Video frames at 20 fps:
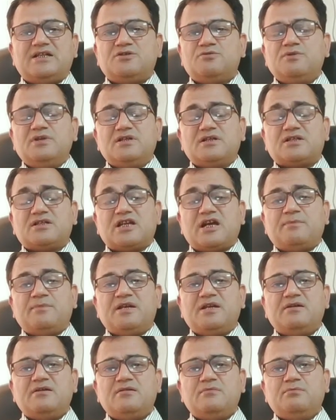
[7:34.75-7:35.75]
It will just, I
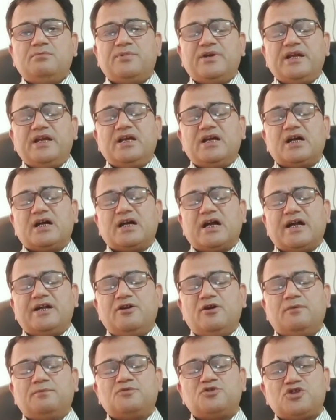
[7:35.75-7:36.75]
mean, bring a
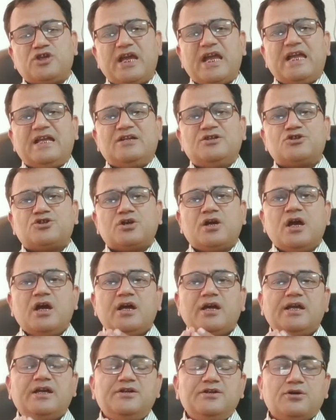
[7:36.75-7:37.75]
kind of change
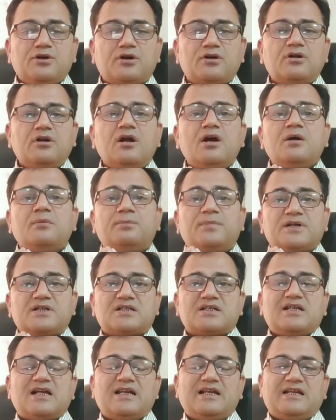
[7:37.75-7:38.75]
in your
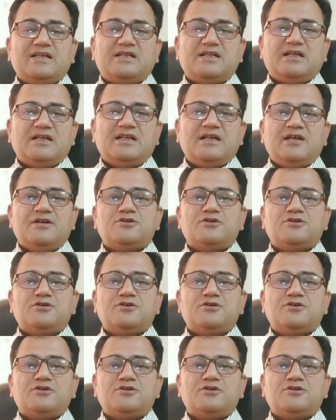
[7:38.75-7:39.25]
personality.